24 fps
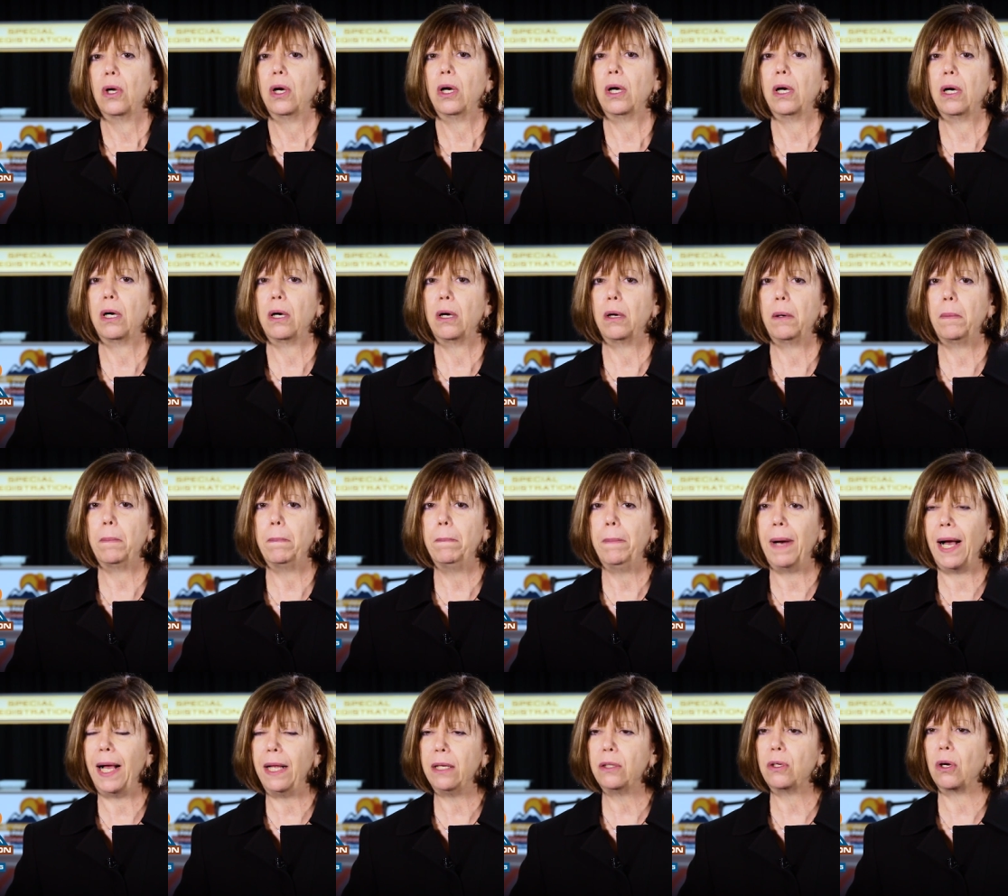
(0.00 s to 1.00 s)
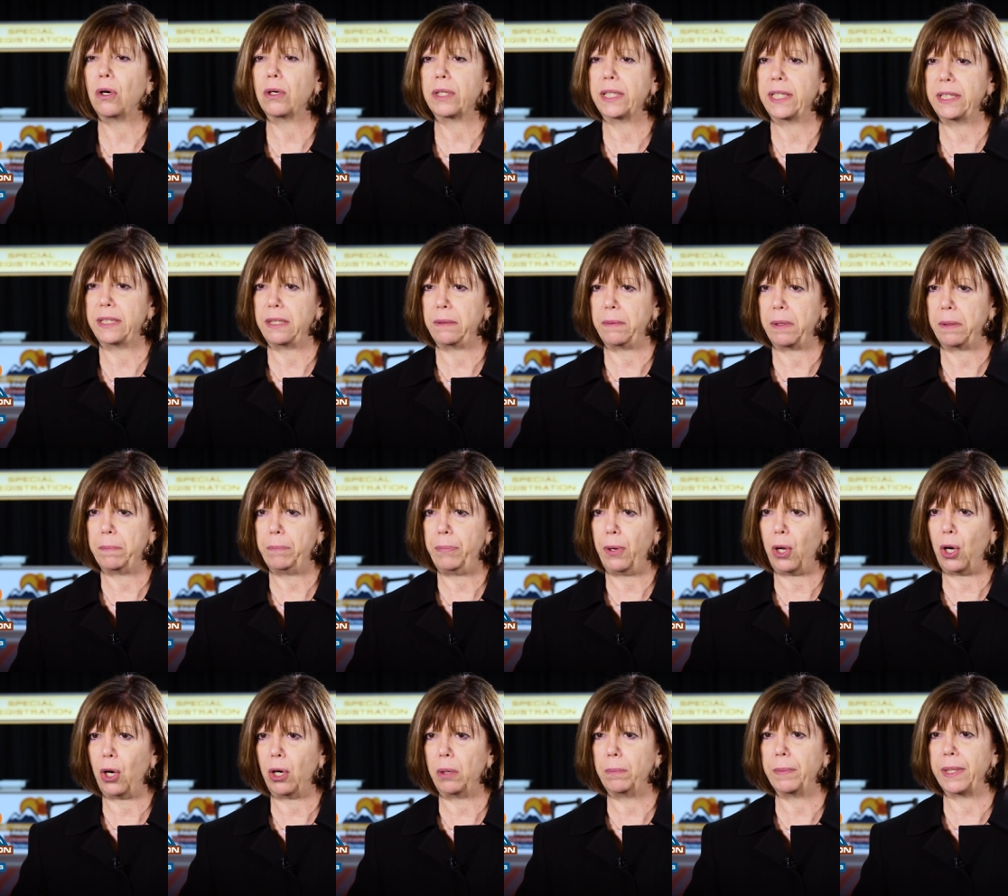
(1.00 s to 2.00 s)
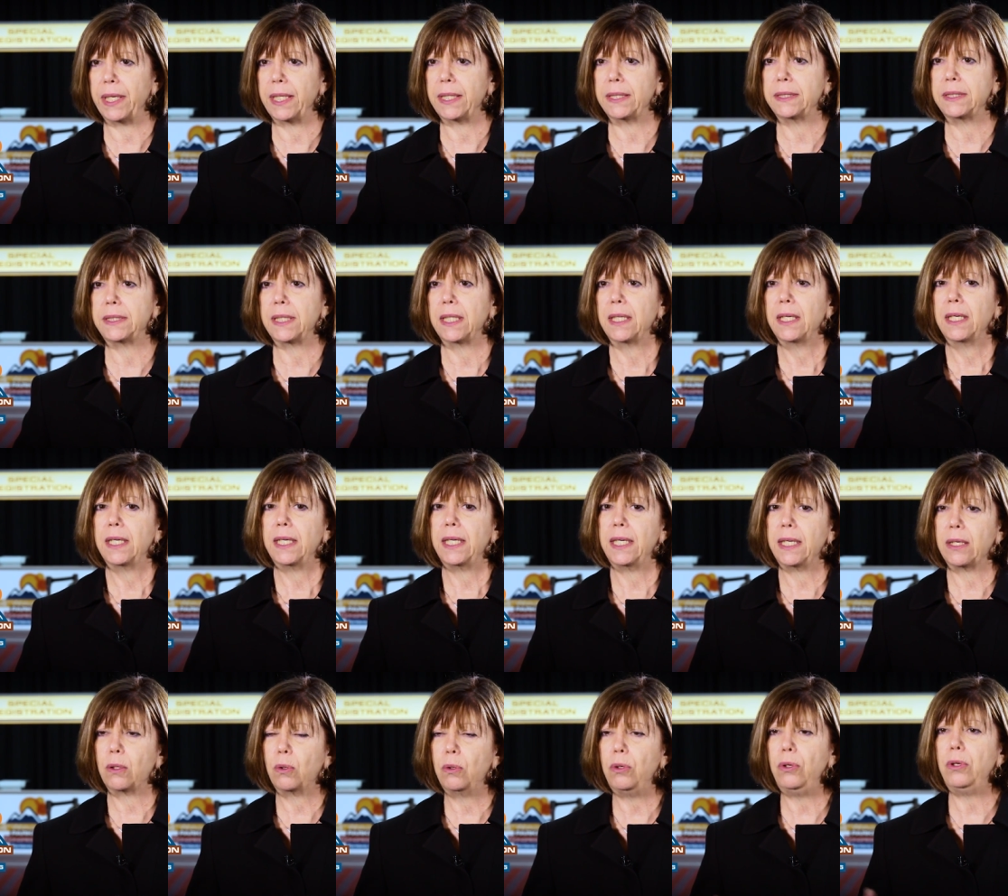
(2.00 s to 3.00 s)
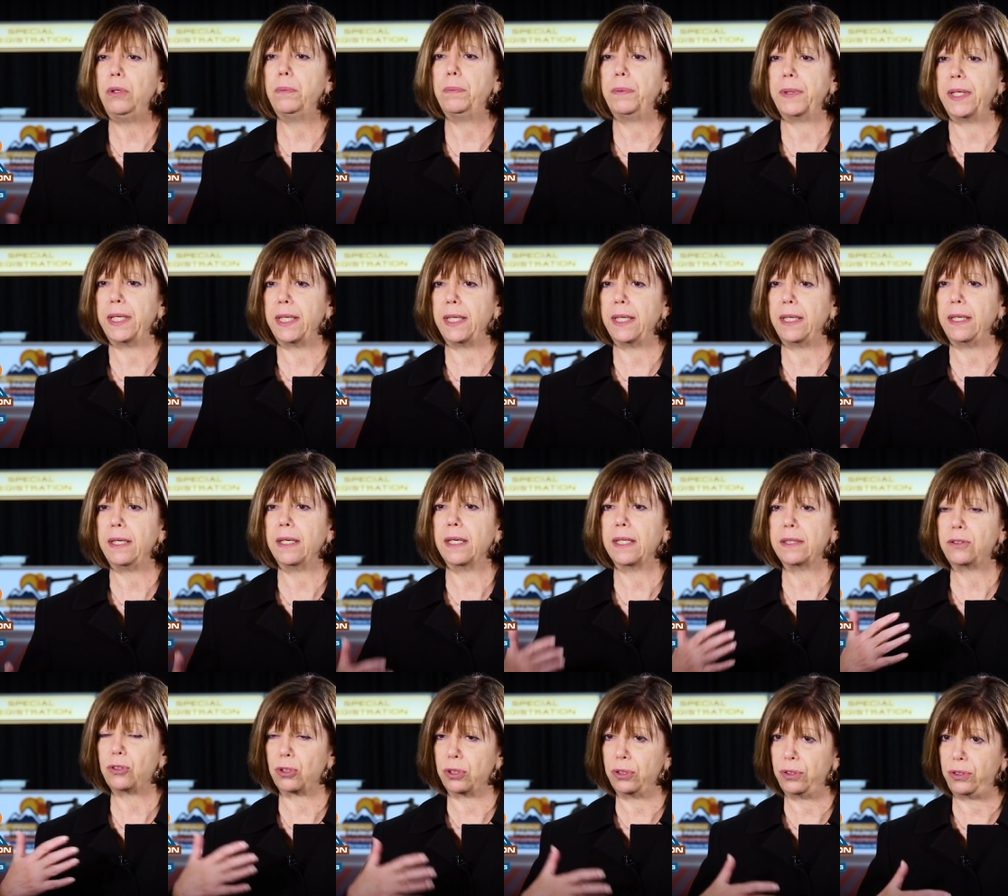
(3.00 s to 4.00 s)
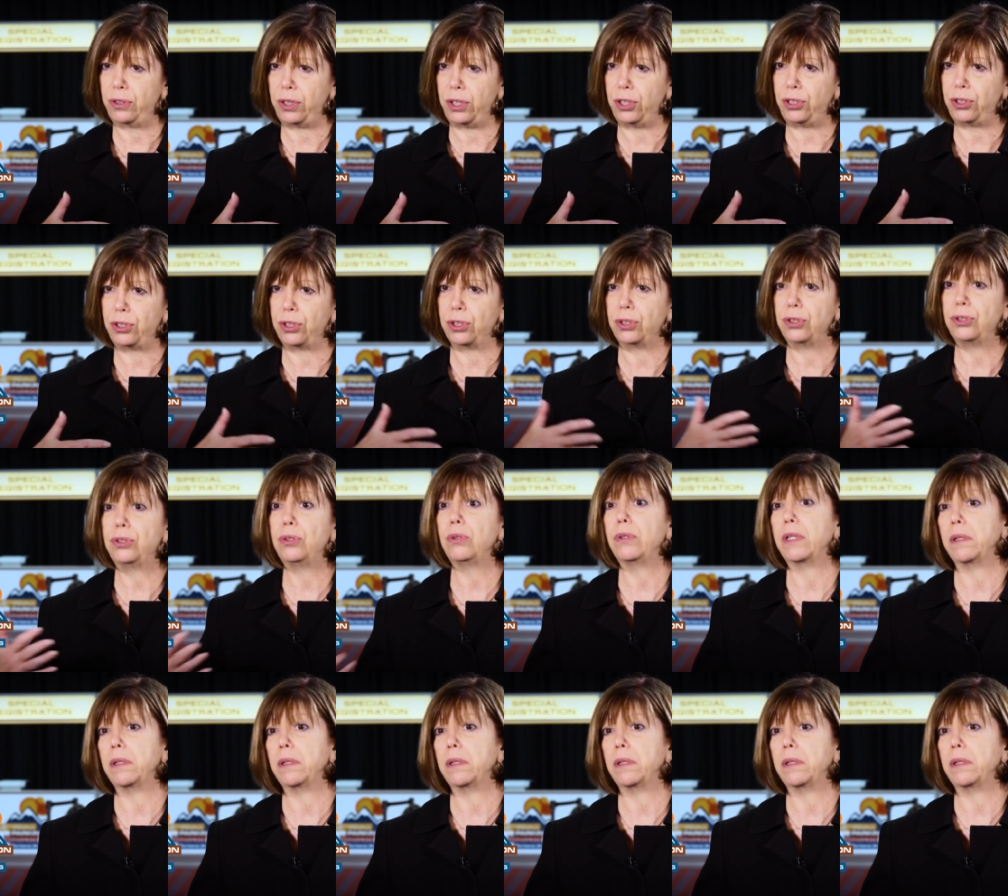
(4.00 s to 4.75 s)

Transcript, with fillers: uh, mild cognitive impairment could be a transition to